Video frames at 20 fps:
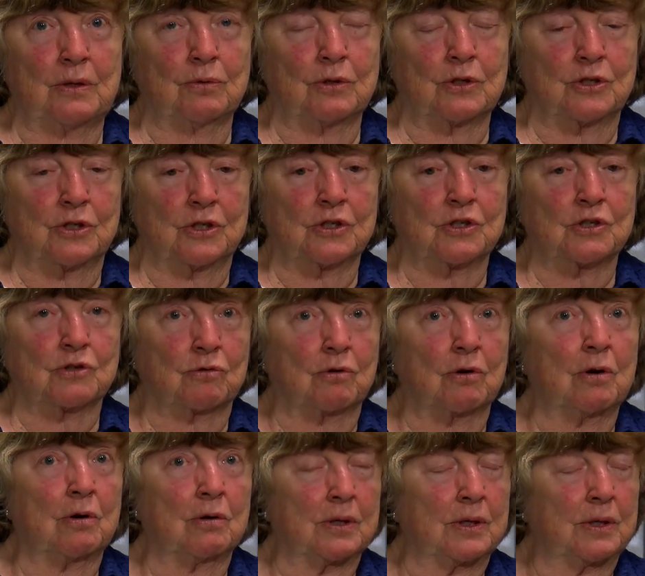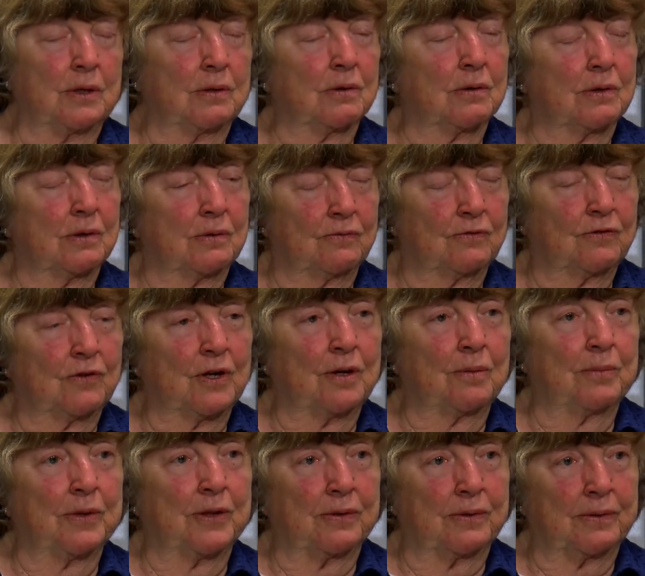which is strong here in
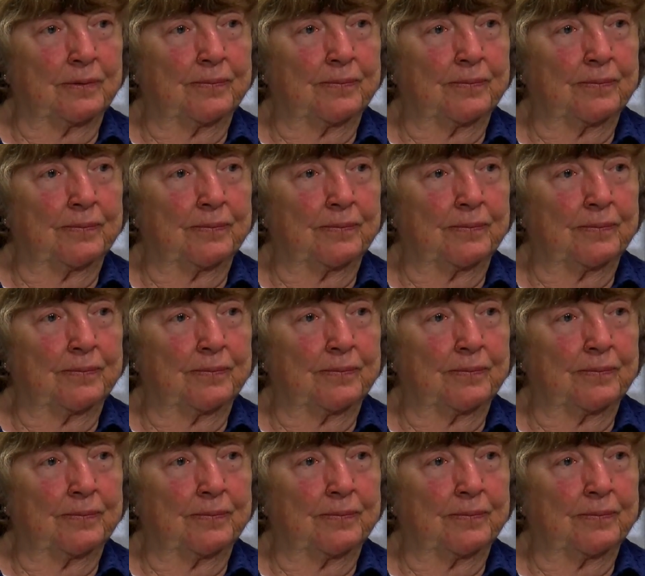Falmouth.